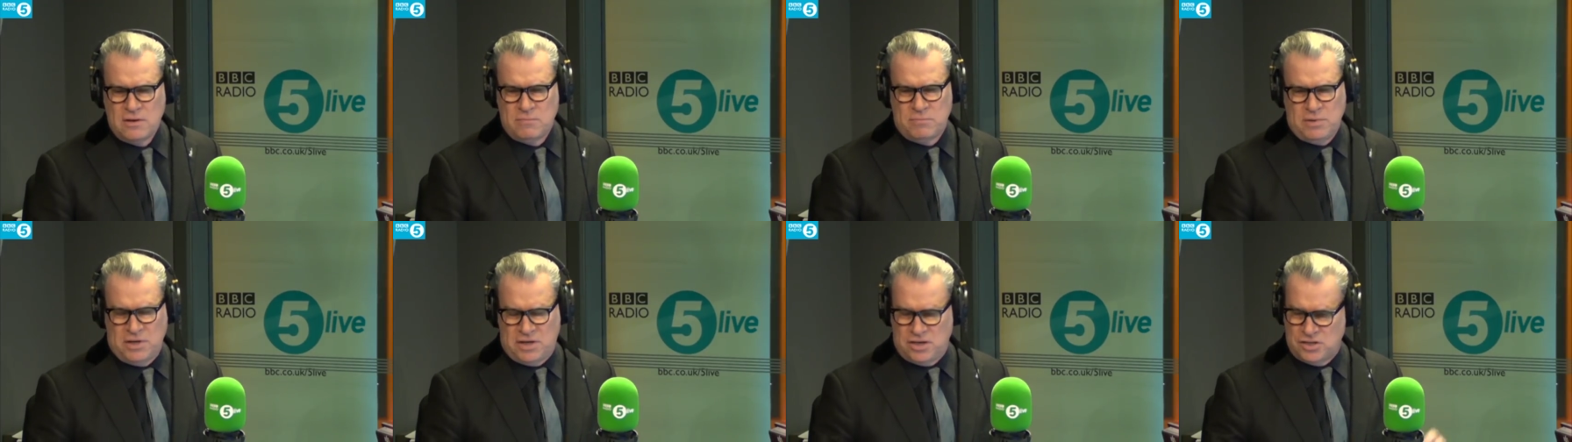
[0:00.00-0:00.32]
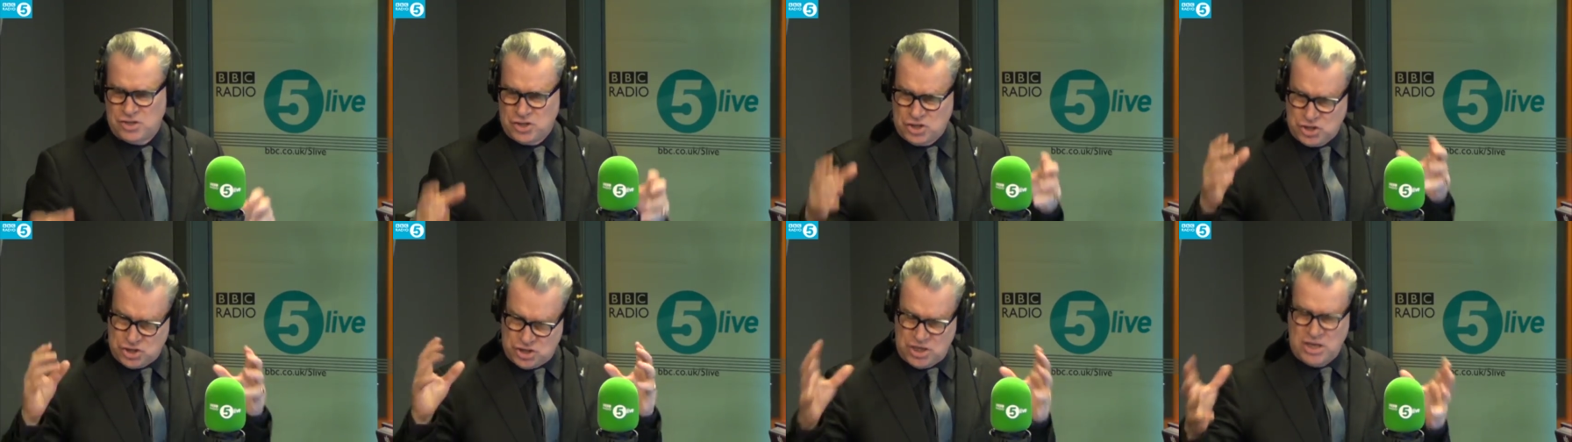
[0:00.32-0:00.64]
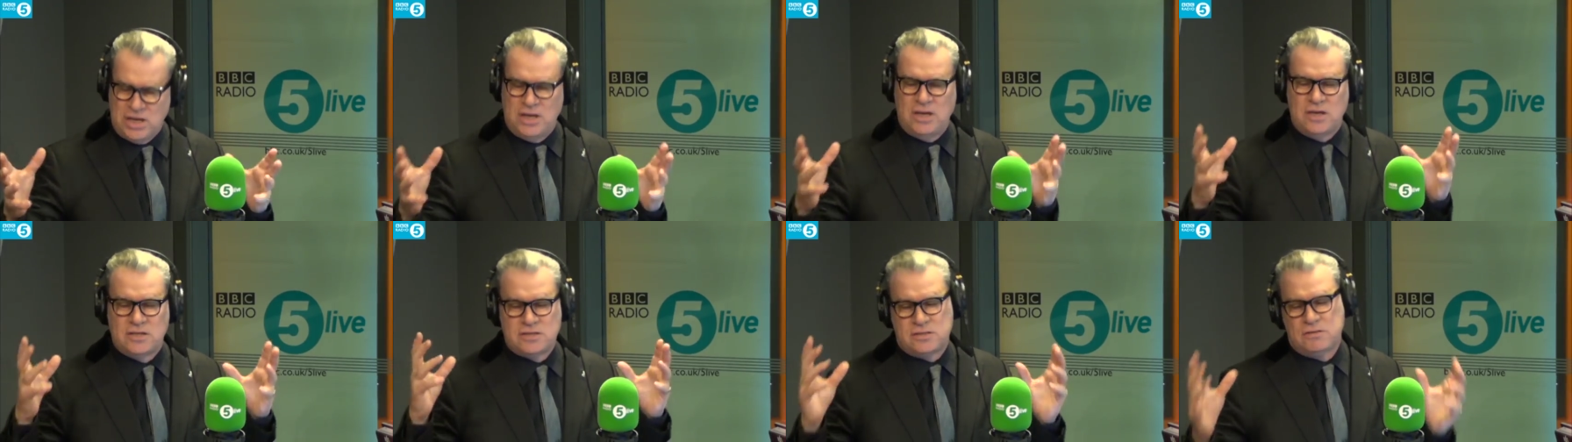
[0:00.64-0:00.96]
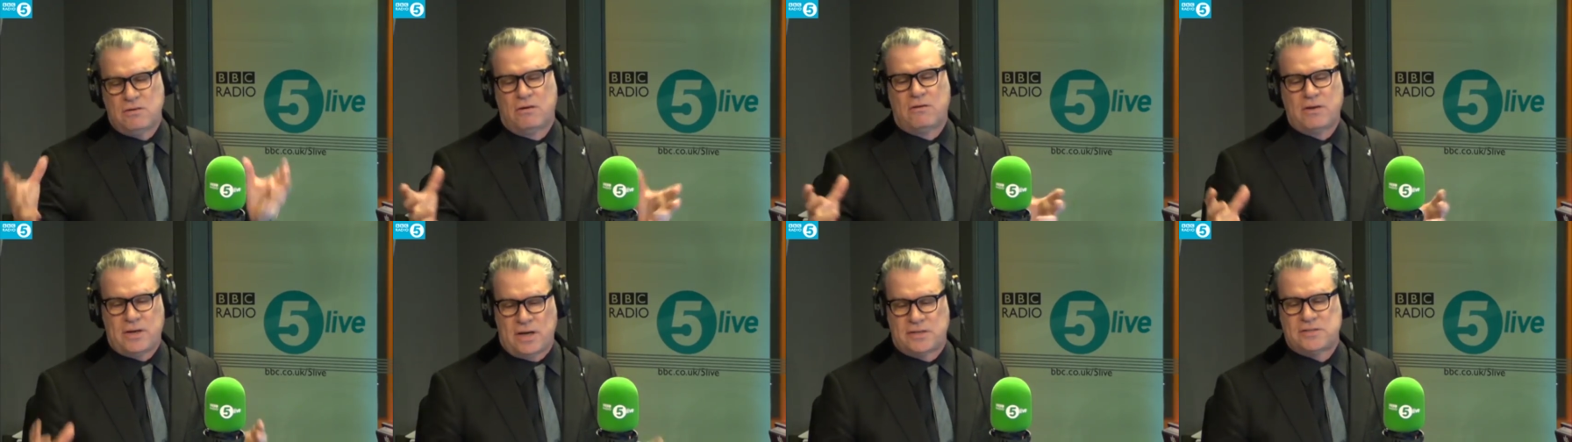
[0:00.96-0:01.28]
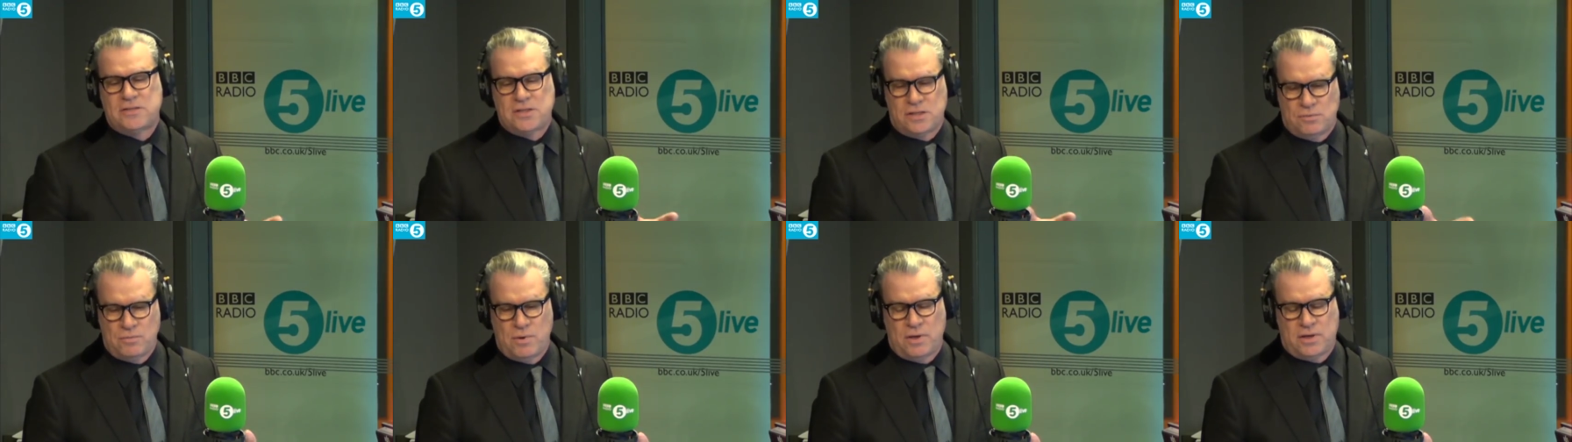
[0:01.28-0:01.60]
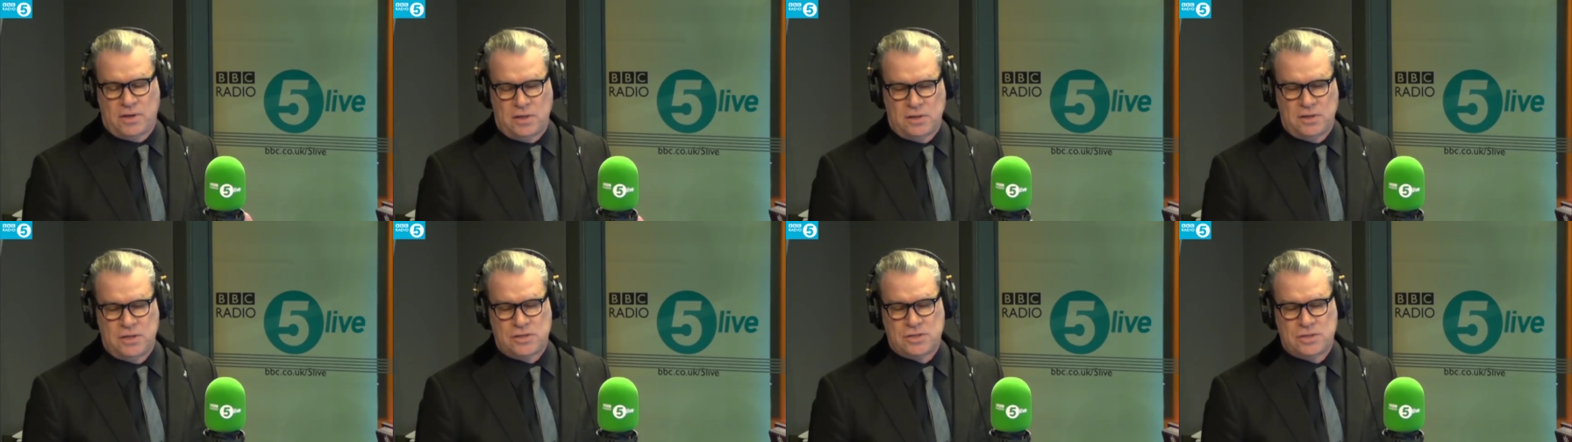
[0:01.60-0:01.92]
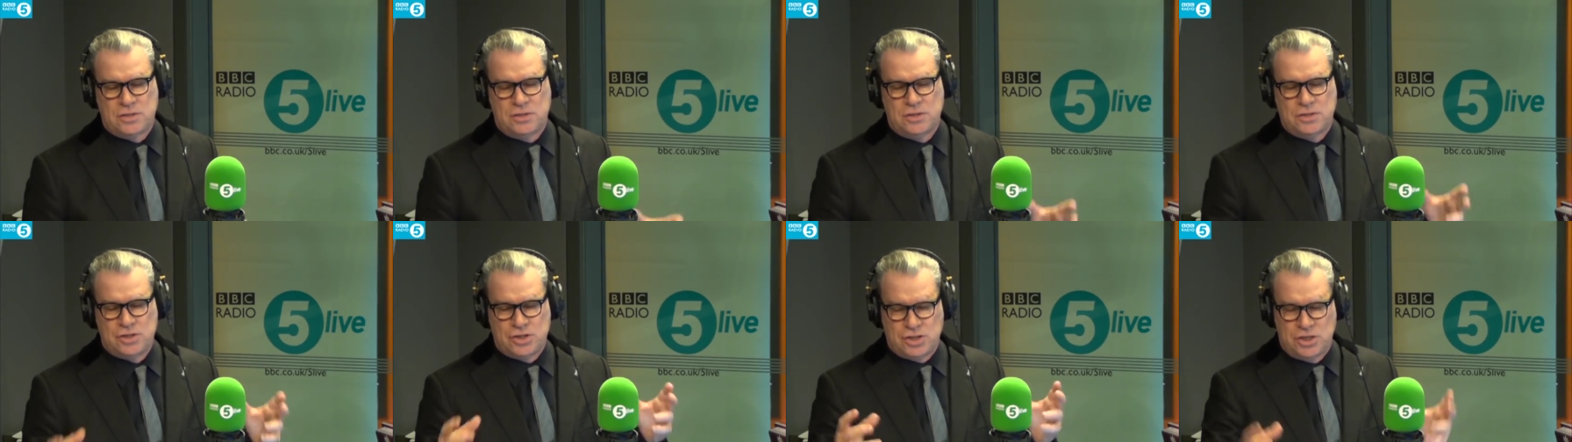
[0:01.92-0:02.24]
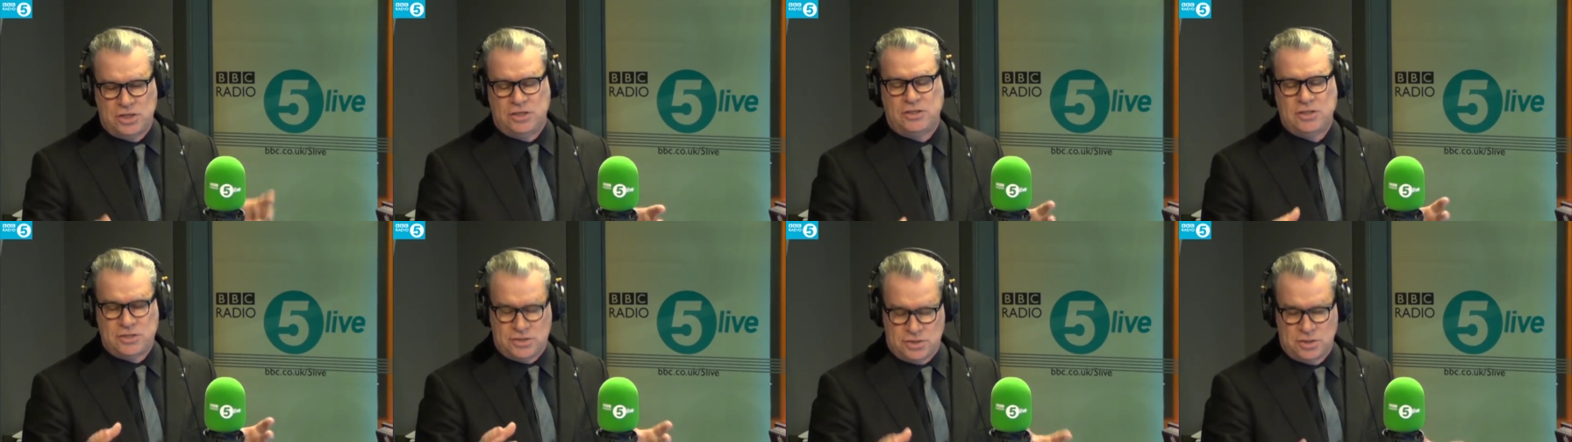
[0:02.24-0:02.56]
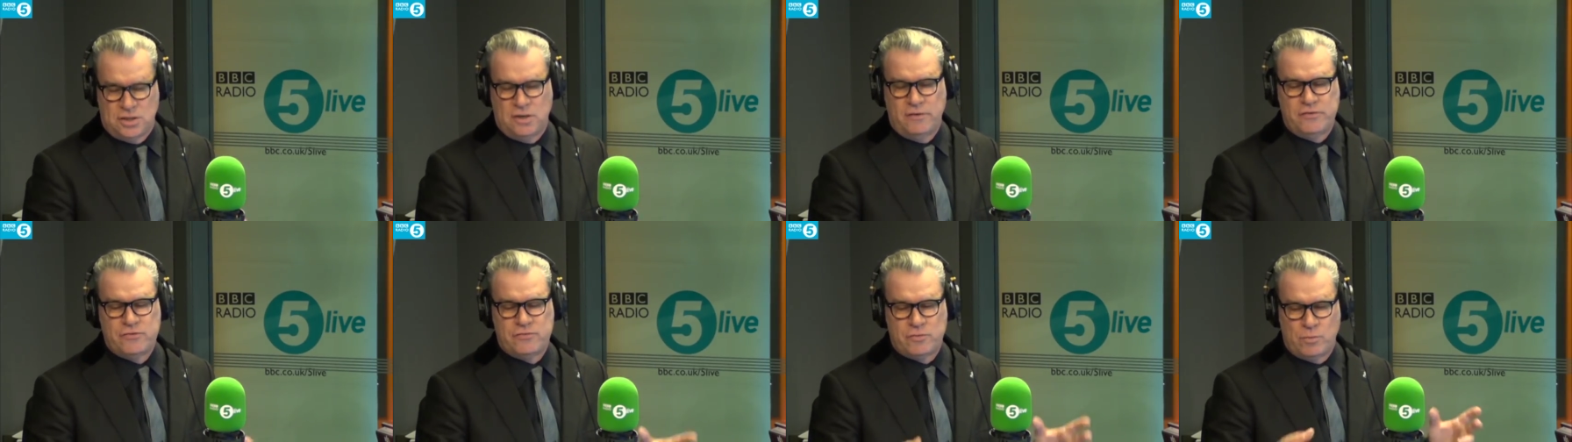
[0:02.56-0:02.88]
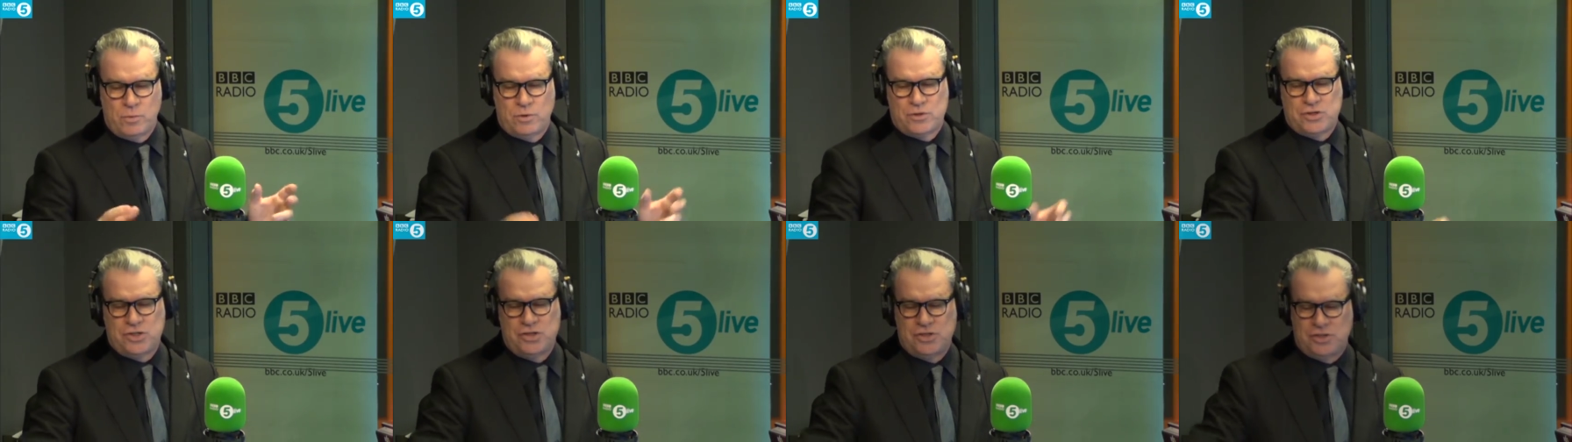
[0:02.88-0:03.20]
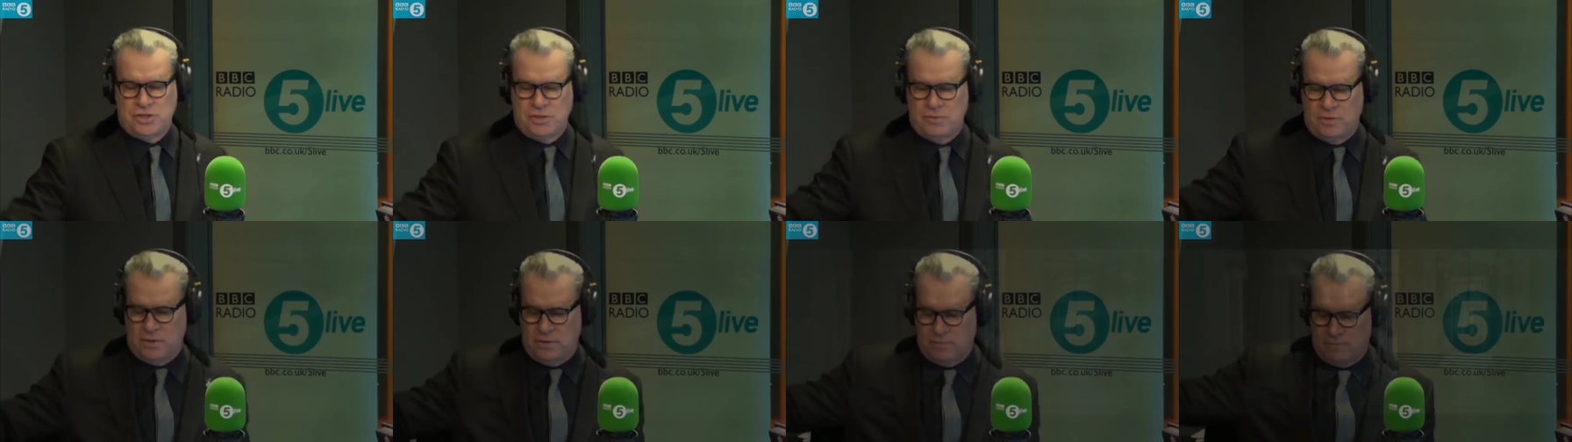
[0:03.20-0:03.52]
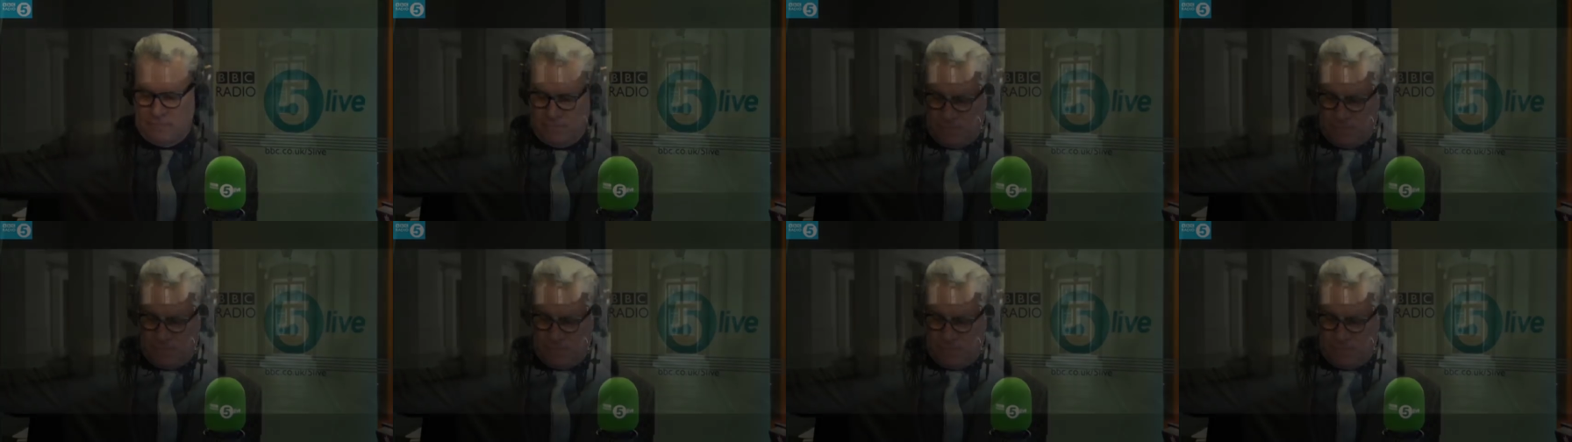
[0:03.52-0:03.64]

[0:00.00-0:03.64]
because she is not getting the recognition that she deserves for what she's doing.